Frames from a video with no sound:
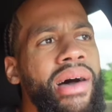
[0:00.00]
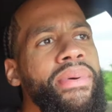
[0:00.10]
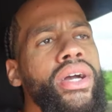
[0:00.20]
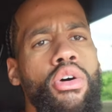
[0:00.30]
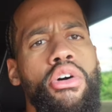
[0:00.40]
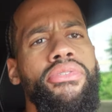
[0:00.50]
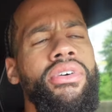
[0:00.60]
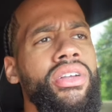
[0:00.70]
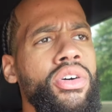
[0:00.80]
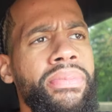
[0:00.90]
I've been going for a
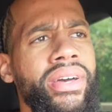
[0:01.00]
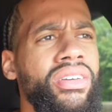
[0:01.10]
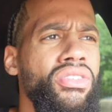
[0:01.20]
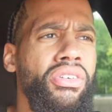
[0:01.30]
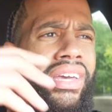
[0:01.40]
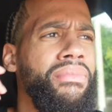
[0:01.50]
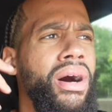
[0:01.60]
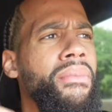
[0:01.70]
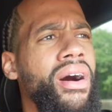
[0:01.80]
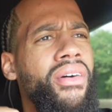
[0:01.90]
little bit, you know, getting
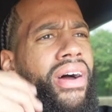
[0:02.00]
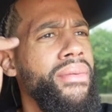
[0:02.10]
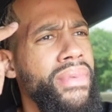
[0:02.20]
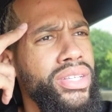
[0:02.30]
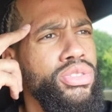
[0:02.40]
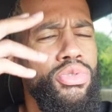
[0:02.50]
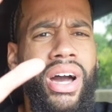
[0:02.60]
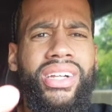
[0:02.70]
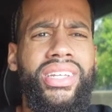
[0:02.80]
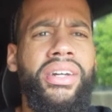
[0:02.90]
my mind right mental. You
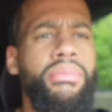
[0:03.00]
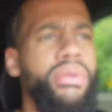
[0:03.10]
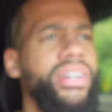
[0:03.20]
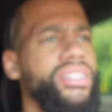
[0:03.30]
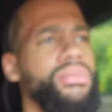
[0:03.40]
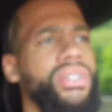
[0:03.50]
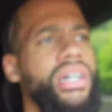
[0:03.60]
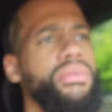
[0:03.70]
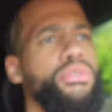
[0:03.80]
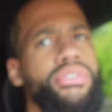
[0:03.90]
gotta take a break
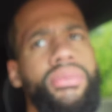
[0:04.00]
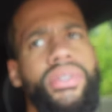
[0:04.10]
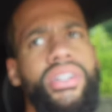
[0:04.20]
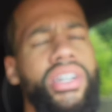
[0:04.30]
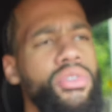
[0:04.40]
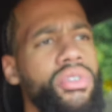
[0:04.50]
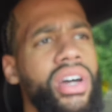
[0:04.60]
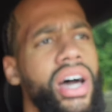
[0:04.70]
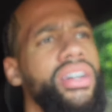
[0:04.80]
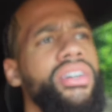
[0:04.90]
sometimes, you feel me? Like, you
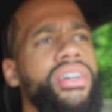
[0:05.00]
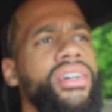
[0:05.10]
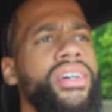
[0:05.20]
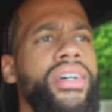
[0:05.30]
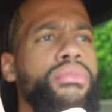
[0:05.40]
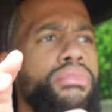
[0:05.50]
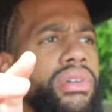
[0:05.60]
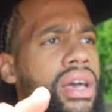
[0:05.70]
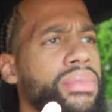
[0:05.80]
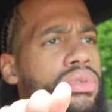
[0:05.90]
gotta
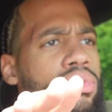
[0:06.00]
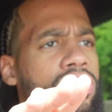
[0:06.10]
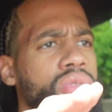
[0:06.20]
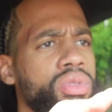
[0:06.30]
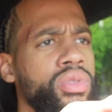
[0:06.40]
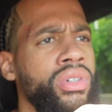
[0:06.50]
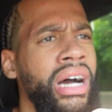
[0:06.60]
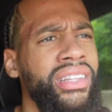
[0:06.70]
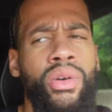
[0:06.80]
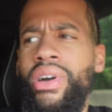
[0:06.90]
be able,
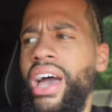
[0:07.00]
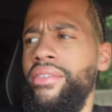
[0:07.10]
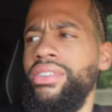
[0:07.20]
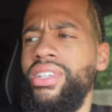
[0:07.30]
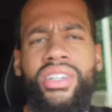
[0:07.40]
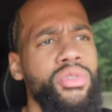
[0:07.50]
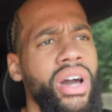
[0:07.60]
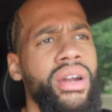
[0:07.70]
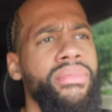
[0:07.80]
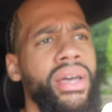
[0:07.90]
I think with everything, you
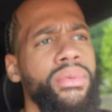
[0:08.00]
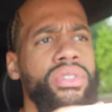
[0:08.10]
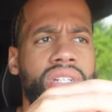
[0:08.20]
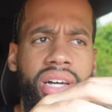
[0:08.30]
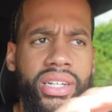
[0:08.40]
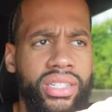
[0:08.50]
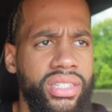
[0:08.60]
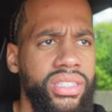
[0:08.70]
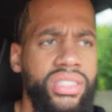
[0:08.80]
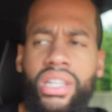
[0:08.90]
gotta be able to,
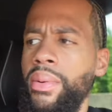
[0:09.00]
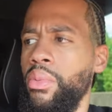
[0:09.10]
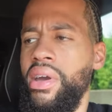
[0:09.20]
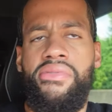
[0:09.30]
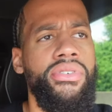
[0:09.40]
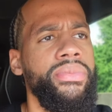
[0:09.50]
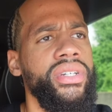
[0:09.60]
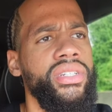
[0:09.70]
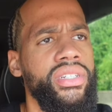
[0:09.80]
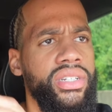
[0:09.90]
like, step away from
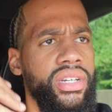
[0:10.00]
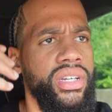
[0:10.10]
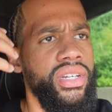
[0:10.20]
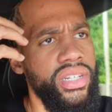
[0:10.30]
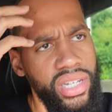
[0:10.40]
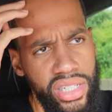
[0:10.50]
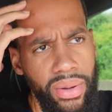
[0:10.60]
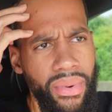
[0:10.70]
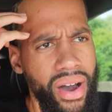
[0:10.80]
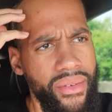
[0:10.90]
it, get your
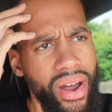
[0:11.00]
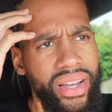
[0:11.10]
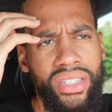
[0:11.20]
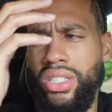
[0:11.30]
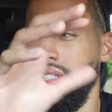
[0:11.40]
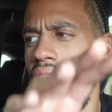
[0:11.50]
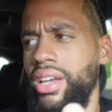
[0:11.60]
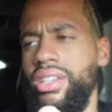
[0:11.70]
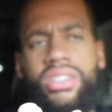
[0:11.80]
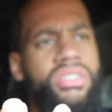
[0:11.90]
mind right, just,
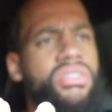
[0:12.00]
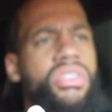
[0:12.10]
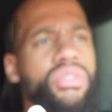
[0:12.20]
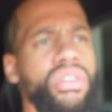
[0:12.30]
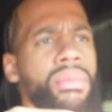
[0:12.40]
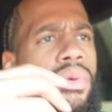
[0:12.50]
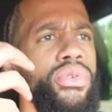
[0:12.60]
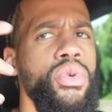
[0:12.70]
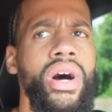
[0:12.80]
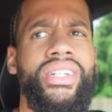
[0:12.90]
like, you know, come up
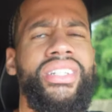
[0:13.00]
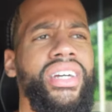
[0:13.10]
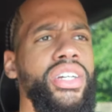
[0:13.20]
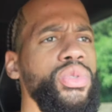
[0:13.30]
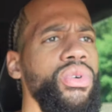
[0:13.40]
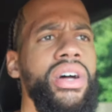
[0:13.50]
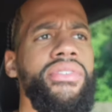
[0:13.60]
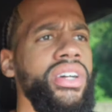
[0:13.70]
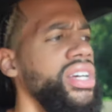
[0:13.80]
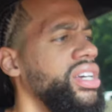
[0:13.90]
with new ideas,
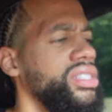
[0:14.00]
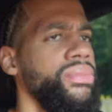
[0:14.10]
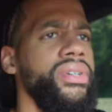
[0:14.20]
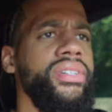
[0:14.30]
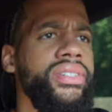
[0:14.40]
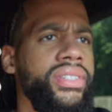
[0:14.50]
whatever it is, but,